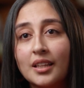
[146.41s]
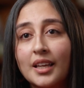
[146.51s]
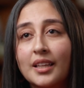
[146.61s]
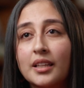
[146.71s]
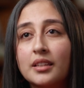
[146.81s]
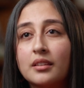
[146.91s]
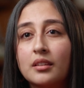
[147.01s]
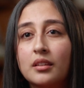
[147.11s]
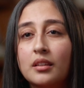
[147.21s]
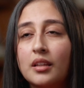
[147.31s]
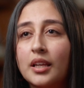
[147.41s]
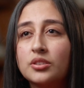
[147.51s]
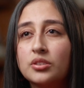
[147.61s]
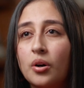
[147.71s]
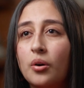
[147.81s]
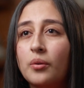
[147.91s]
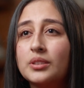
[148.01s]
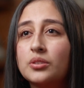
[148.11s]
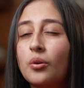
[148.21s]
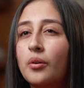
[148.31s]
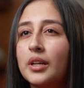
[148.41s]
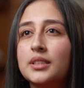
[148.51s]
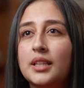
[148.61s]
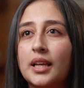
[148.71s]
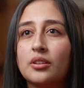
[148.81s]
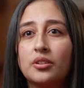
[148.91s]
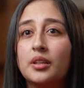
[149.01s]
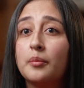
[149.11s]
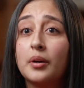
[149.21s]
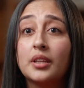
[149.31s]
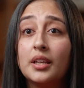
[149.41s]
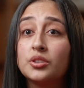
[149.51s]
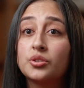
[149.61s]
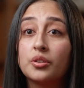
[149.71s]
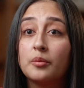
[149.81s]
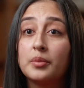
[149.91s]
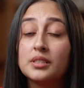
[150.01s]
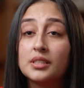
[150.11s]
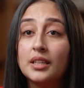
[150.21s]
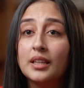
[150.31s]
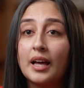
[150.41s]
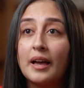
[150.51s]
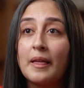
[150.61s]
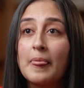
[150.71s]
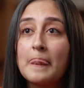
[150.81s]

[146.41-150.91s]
Like, it's so crazy, like, learning about the history of BC, that